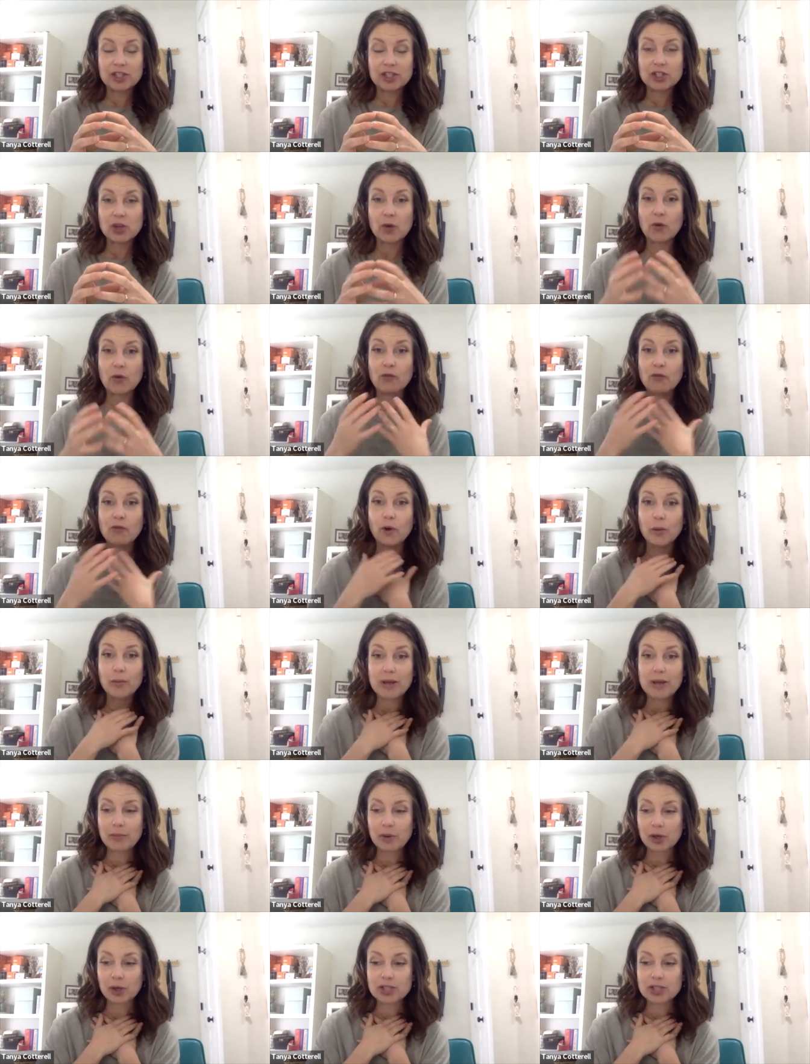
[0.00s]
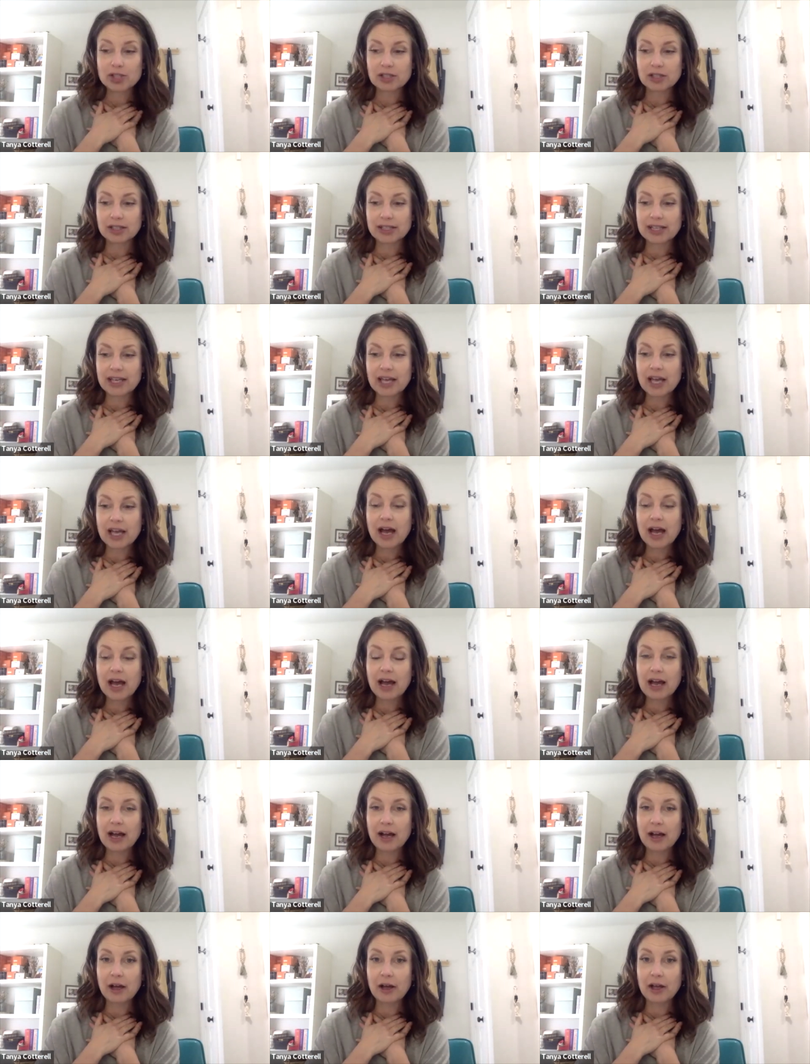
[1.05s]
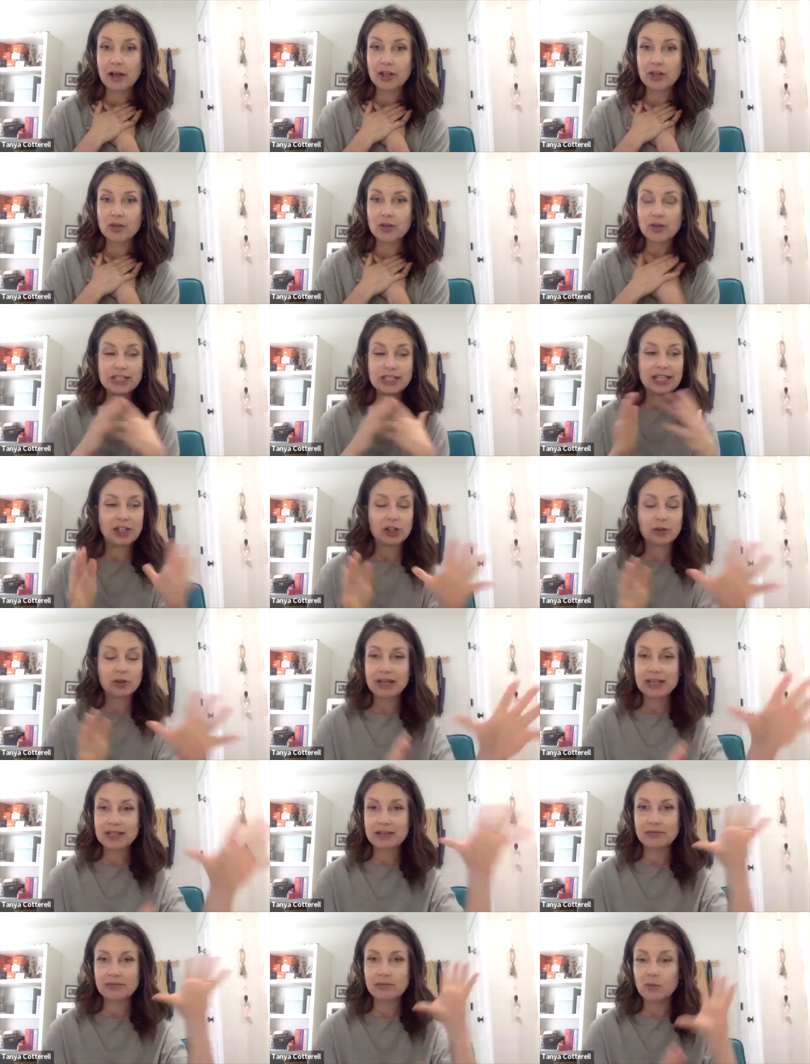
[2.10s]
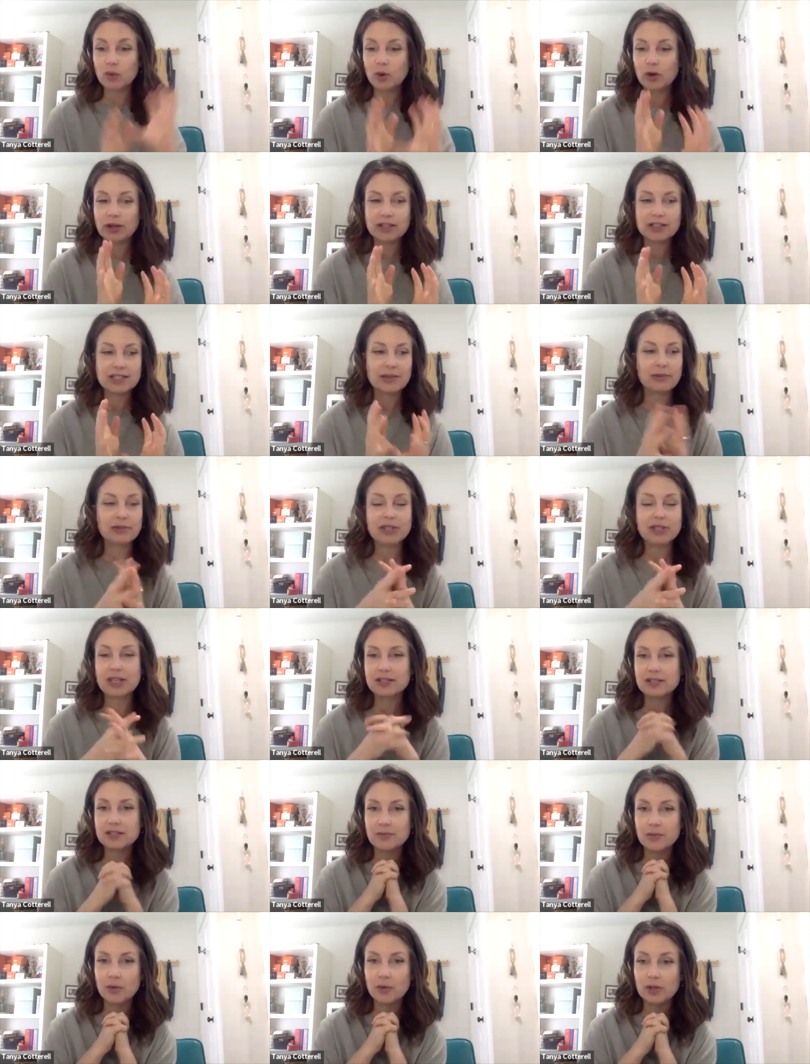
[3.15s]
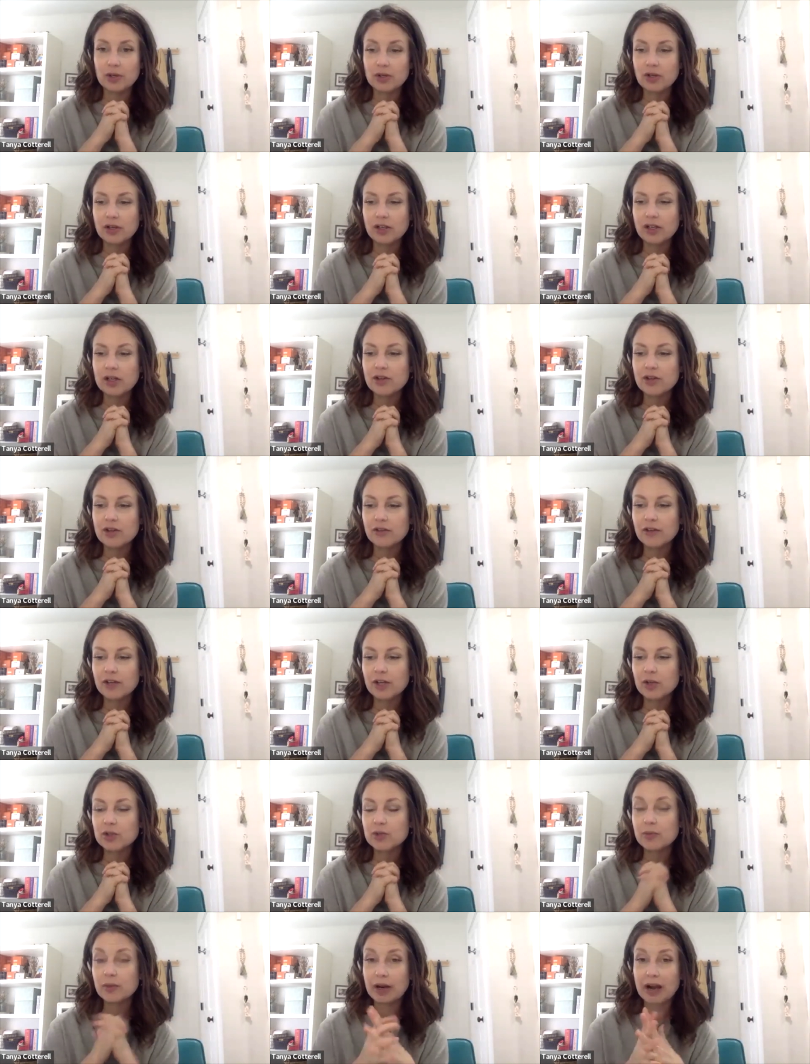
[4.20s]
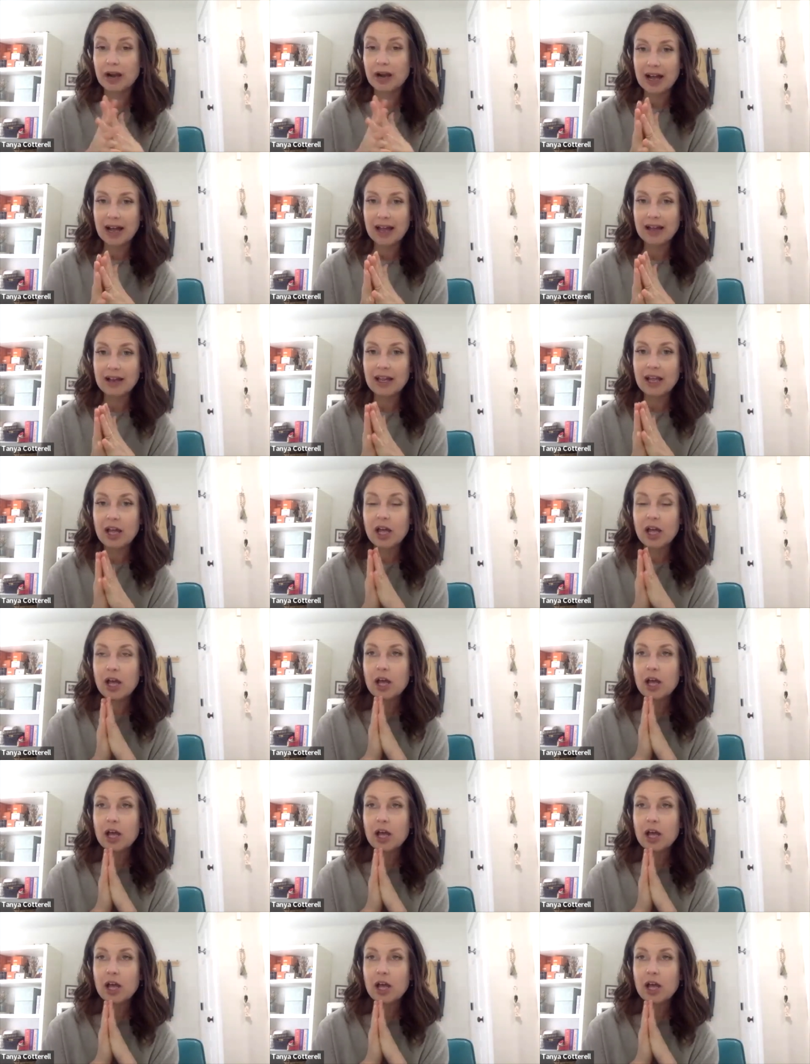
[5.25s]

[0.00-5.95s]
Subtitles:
So for me personally, you can hear my more in-depth testimonial in other videos, but I